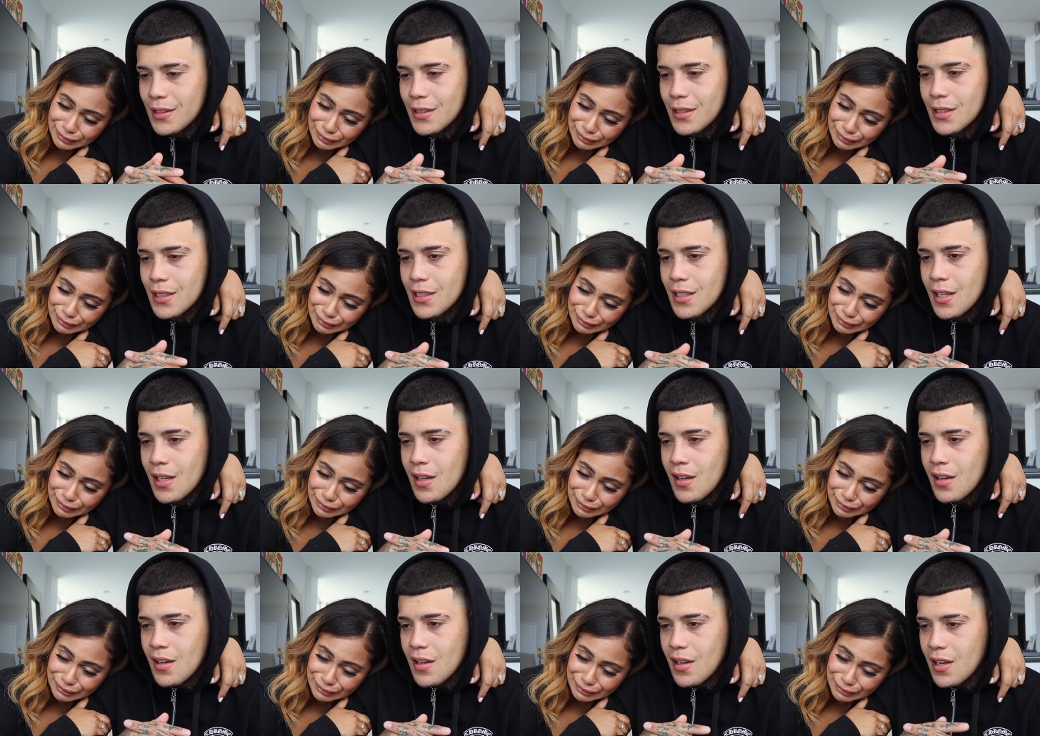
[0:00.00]
Speaker 1: this
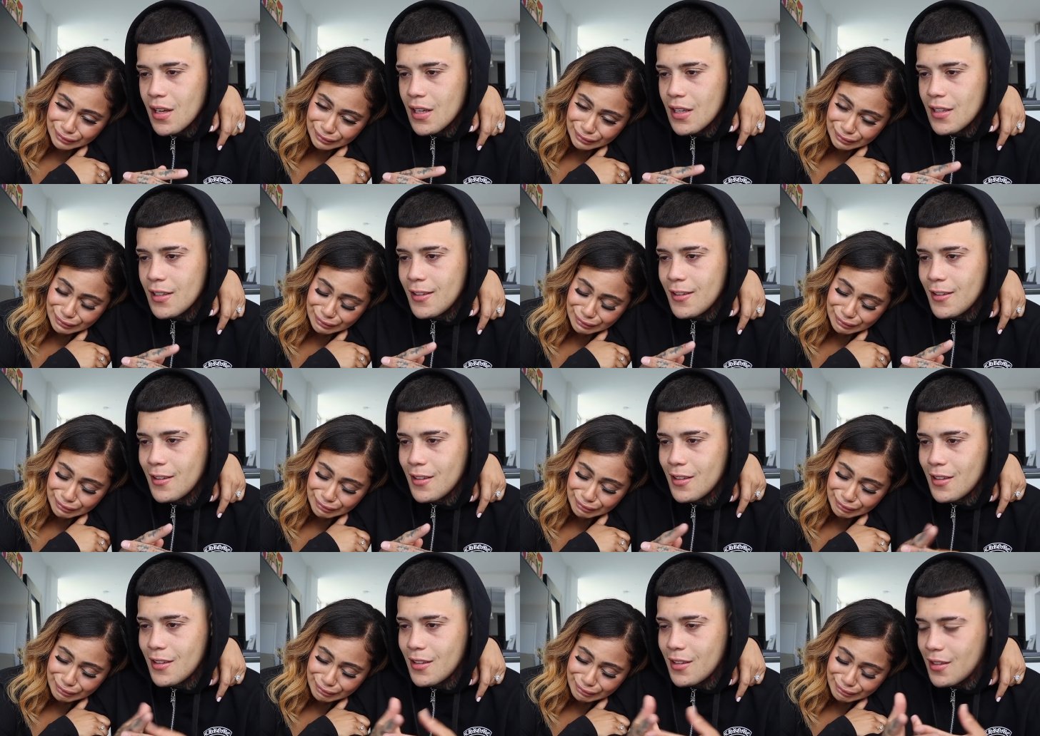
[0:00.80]
and
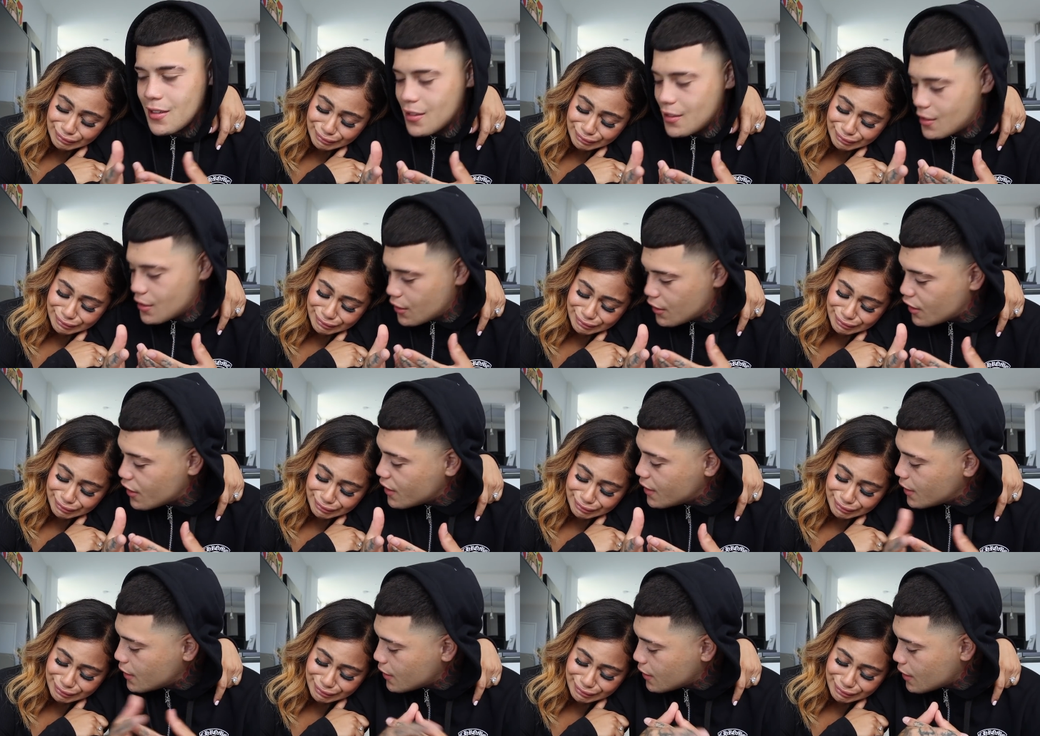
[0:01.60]
it's a
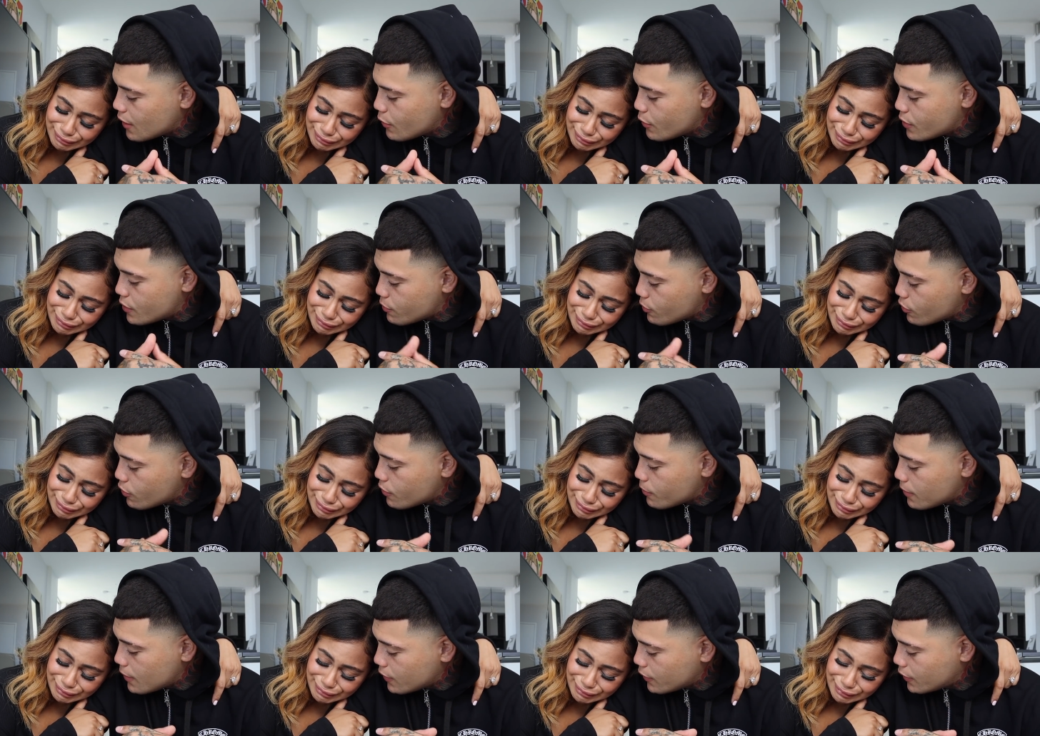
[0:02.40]
good thing that we spoke
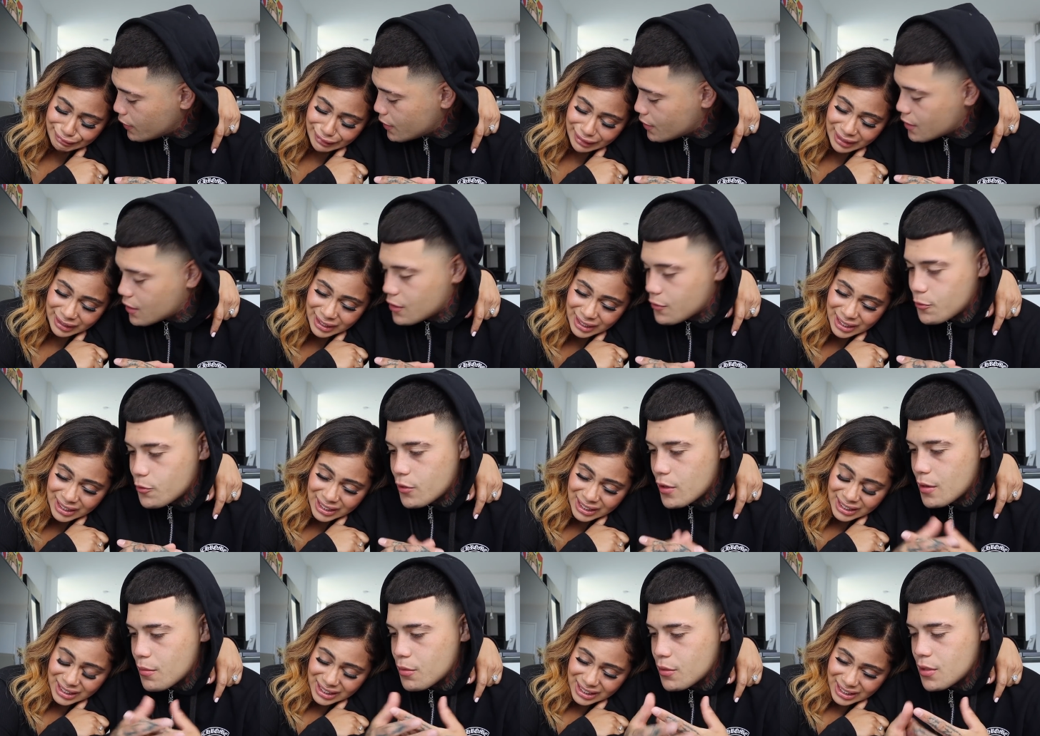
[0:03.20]
about this because we
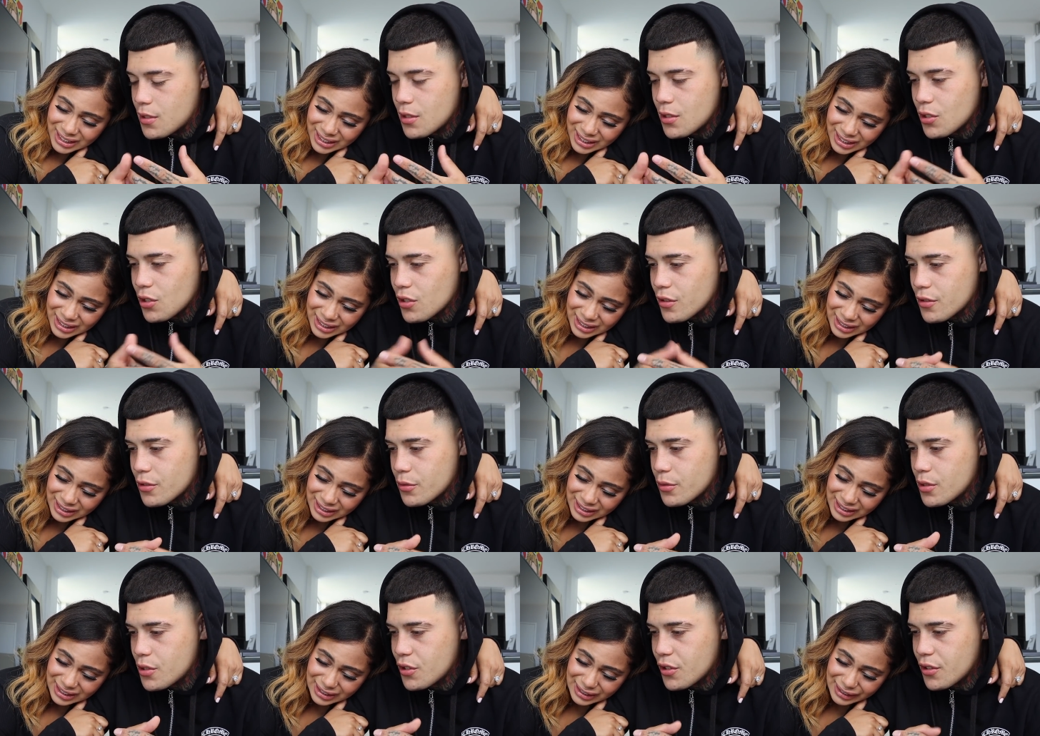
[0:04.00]
were able to talk
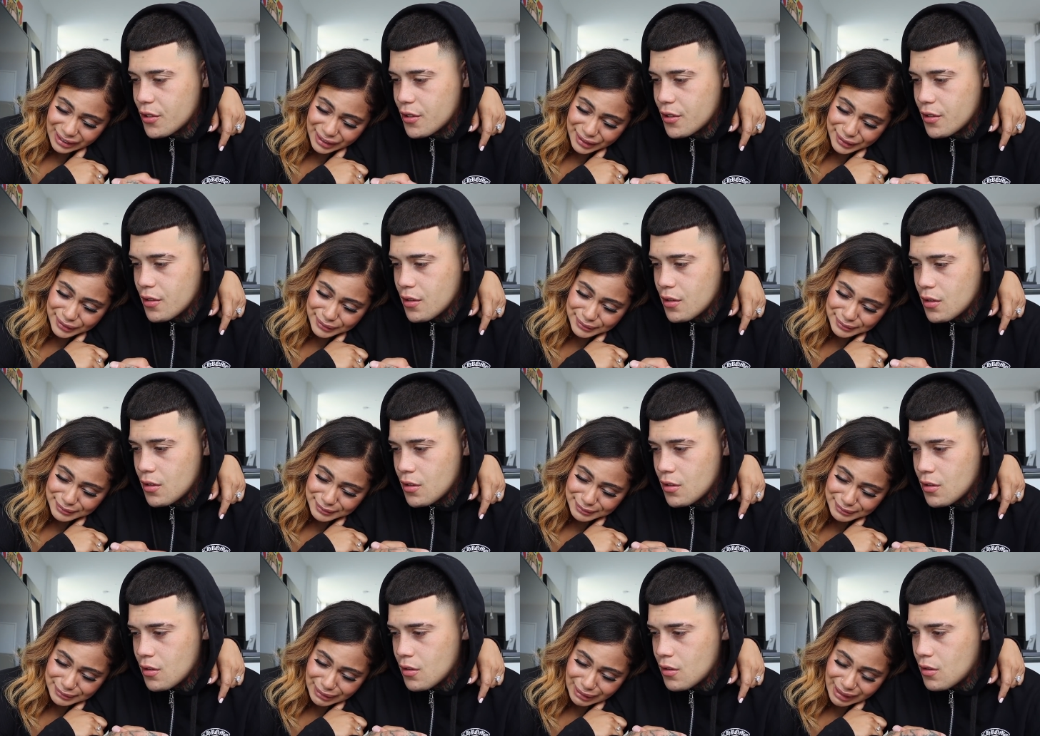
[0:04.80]
to each other
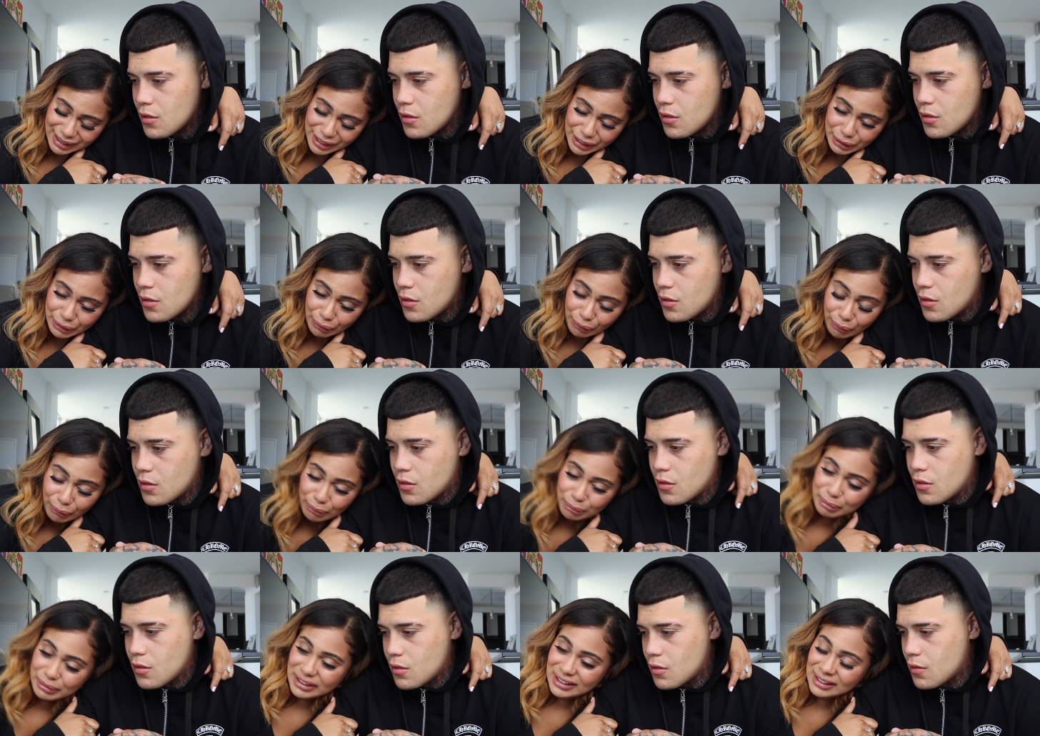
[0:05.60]
Speaker 2: I
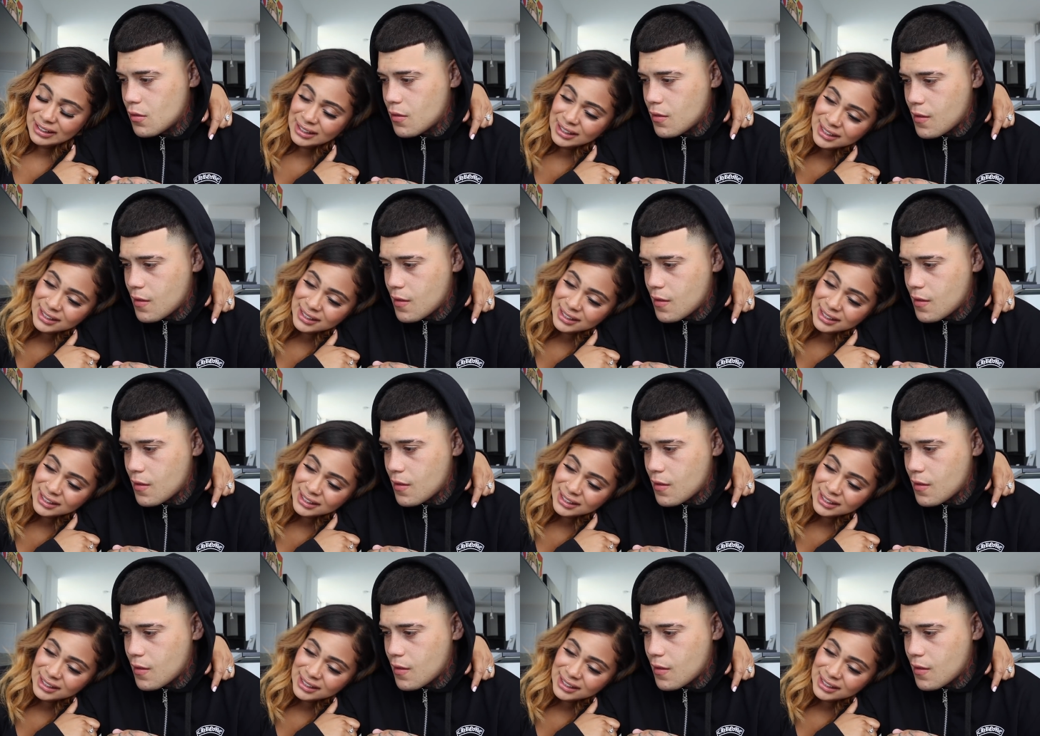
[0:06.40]
know, but